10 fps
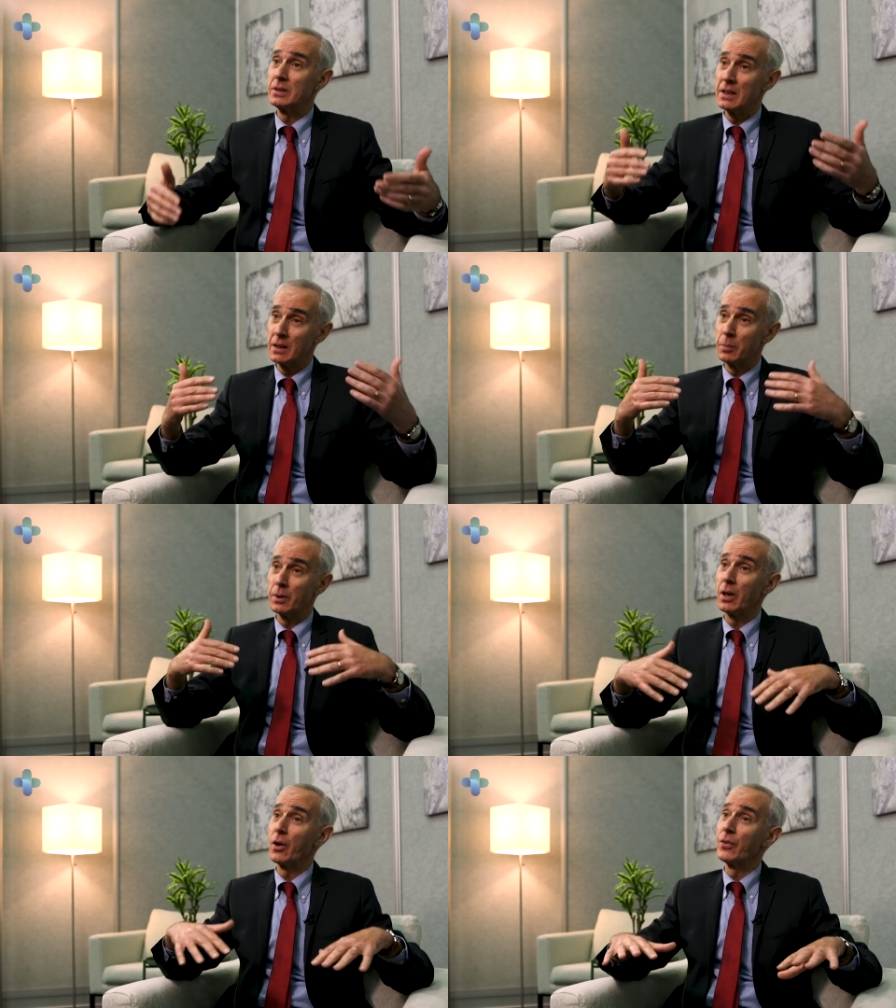dig
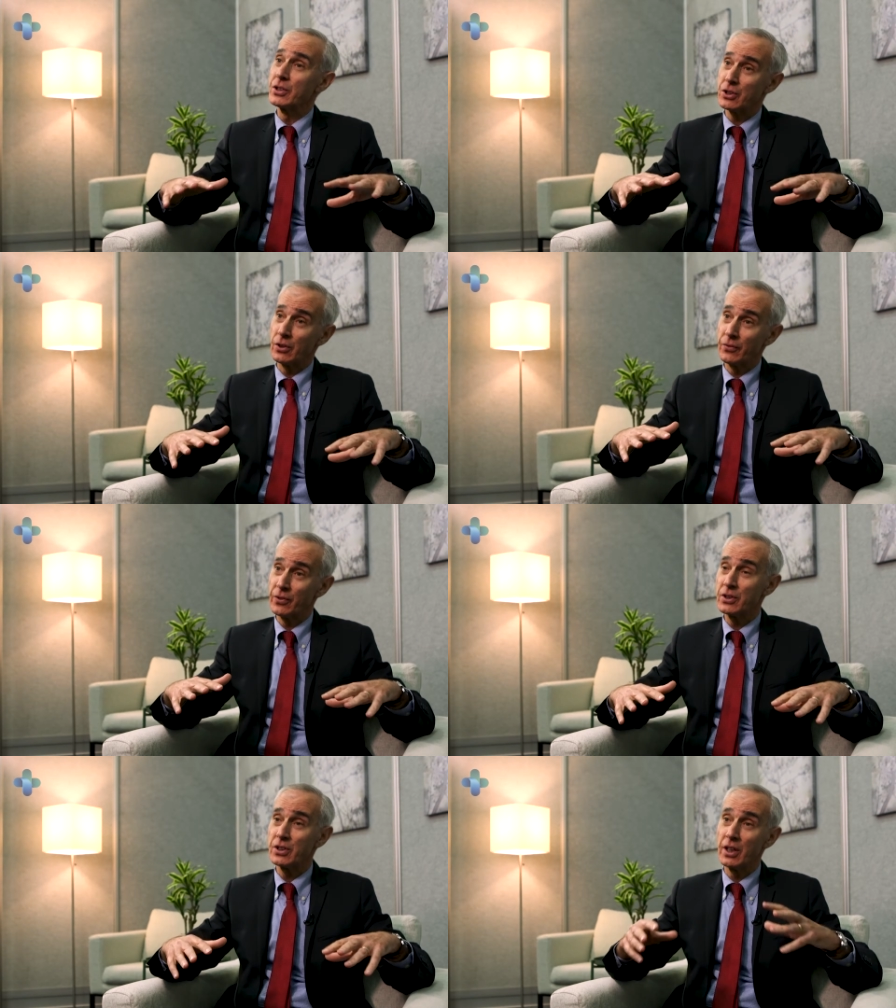below the
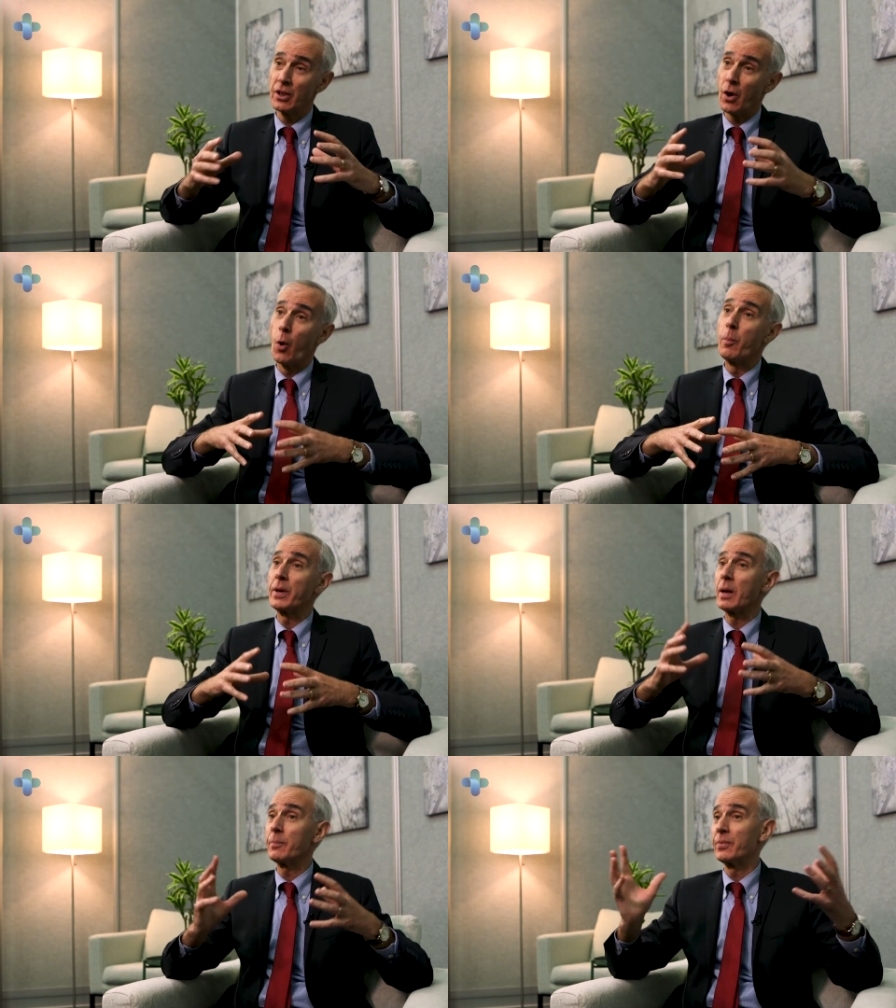surface and open
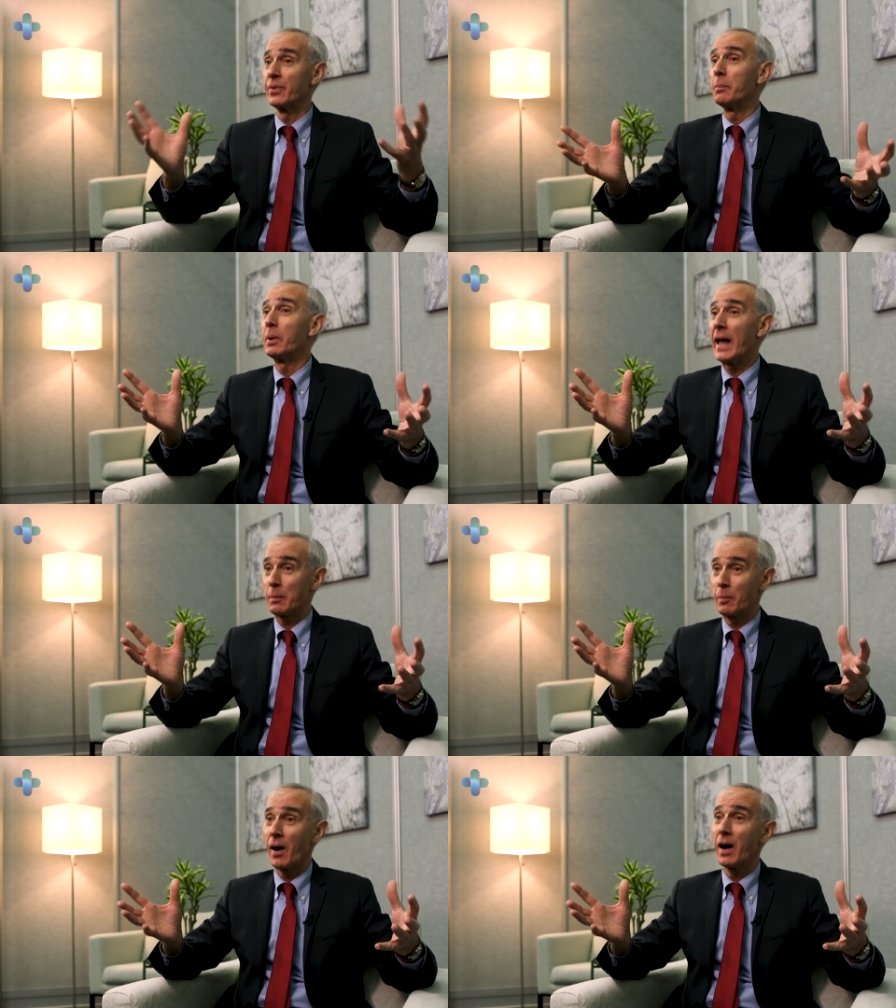up the black
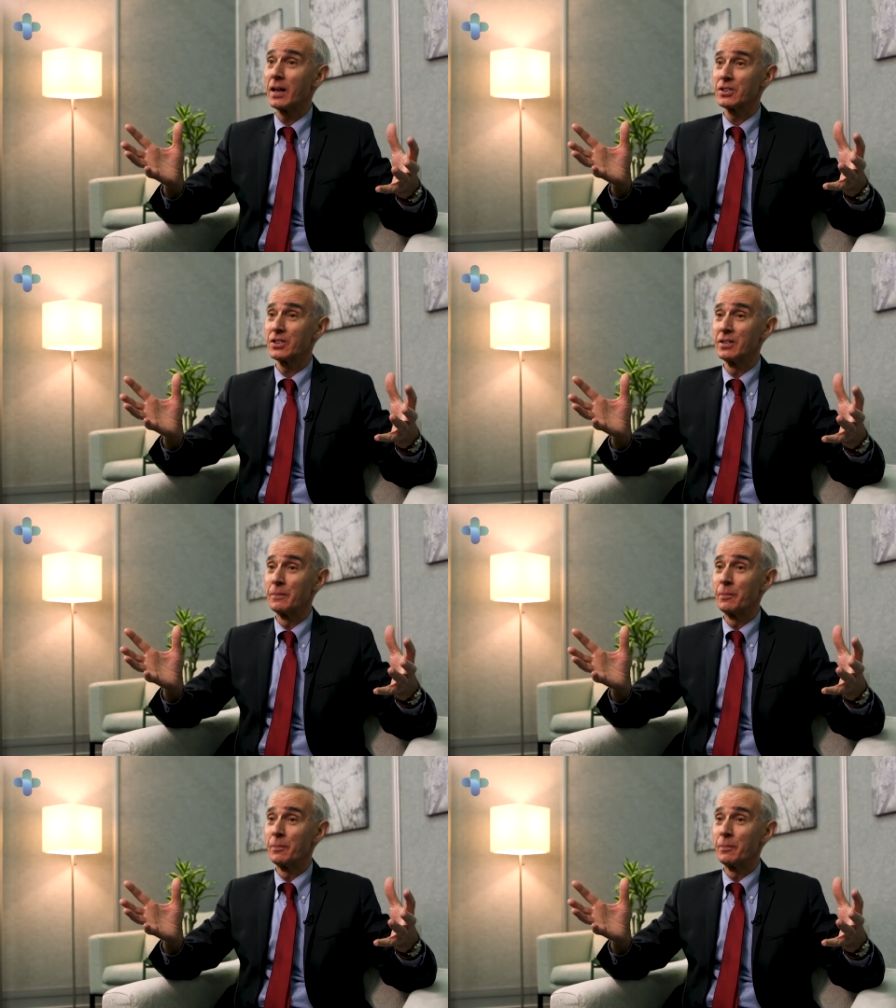box,